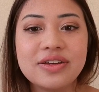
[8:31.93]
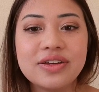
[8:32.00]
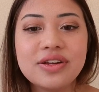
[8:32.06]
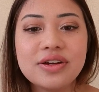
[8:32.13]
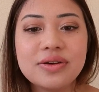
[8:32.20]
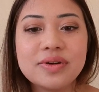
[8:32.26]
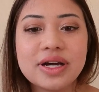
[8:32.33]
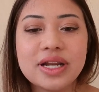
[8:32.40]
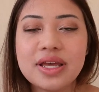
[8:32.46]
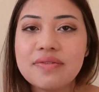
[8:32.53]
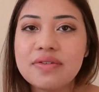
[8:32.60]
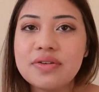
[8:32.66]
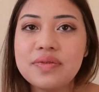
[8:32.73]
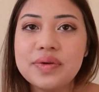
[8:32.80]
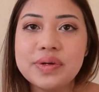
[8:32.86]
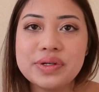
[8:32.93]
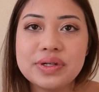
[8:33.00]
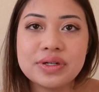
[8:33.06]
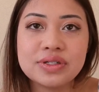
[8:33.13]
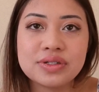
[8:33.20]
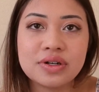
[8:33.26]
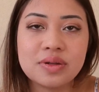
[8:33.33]
even if we could
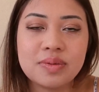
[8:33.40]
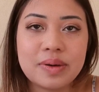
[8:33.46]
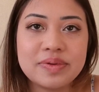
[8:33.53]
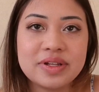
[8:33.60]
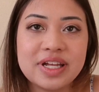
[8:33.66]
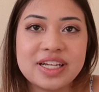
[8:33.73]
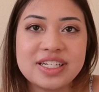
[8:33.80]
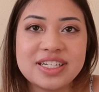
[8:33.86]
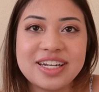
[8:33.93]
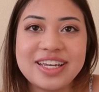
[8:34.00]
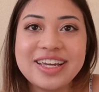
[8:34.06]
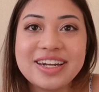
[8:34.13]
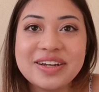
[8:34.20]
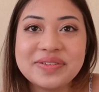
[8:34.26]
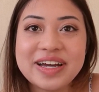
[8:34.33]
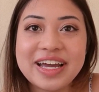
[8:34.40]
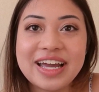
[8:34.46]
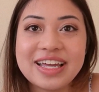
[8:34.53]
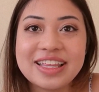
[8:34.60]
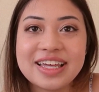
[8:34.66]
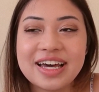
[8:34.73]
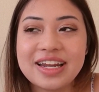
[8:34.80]
control the population in a
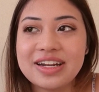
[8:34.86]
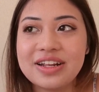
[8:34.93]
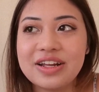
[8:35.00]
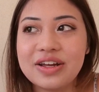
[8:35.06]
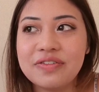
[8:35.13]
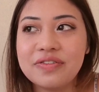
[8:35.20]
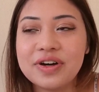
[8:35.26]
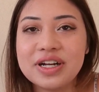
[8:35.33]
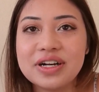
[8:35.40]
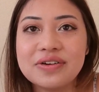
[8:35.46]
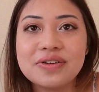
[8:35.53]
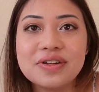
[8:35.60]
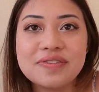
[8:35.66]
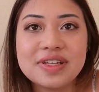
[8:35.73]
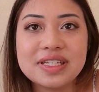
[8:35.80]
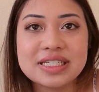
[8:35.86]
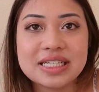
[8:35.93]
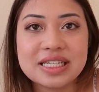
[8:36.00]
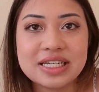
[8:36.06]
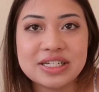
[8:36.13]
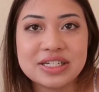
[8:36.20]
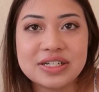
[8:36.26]
way that avoided all of these
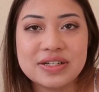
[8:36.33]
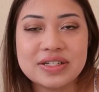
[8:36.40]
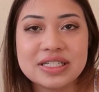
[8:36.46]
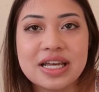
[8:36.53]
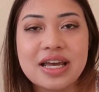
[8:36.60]
other issues,